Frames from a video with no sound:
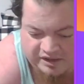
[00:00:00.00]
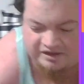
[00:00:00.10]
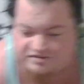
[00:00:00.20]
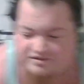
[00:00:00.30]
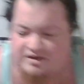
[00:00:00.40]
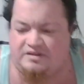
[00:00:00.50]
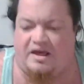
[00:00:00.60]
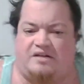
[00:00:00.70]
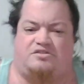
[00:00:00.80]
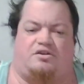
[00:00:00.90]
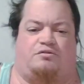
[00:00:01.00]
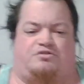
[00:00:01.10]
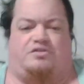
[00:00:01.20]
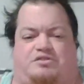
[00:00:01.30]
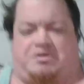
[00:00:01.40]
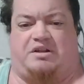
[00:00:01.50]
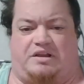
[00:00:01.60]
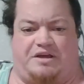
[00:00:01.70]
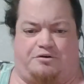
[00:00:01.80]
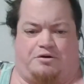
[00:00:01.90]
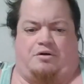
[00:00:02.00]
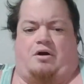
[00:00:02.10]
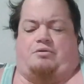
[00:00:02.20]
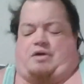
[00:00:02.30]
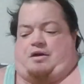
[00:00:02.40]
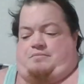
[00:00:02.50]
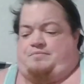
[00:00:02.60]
extend that shelf just a bit later. Okay.